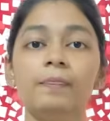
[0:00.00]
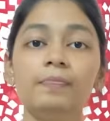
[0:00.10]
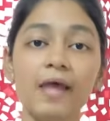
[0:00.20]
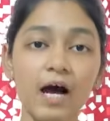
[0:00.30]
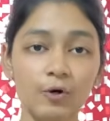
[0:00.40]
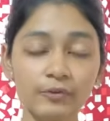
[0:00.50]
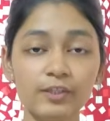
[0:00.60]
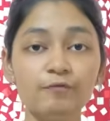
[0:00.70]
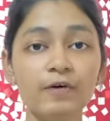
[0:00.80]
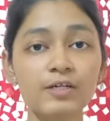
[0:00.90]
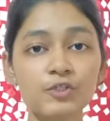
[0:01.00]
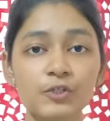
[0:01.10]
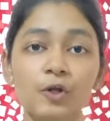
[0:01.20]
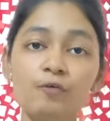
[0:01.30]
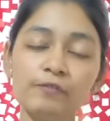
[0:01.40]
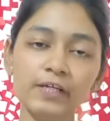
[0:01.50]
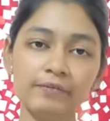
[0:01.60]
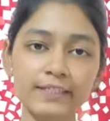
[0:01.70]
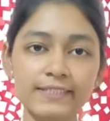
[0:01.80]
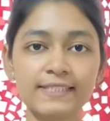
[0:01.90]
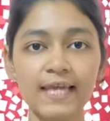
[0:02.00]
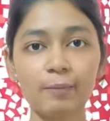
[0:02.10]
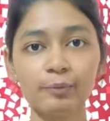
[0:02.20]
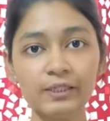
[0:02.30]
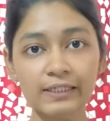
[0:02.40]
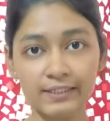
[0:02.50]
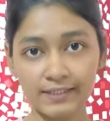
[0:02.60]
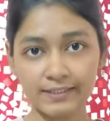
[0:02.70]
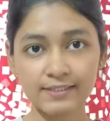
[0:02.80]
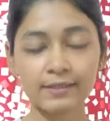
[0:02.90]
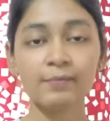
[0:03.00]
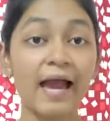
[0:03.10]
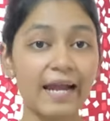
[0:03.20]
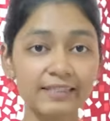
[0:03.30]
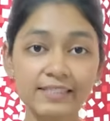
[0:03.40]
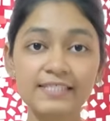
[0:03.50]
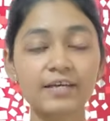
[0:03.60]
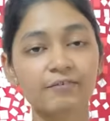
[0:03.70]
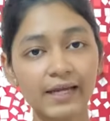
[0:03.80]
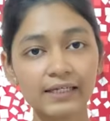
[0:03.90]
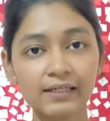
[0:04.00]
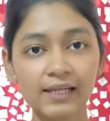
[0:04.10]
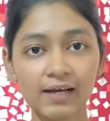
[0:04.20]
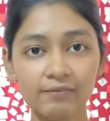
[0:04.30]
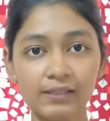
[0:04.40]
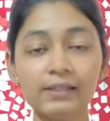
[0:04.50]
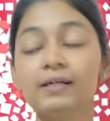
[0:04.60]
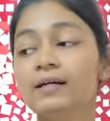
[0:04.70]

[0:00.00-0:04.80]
Now the function of Levator scapulae is at the cervical level.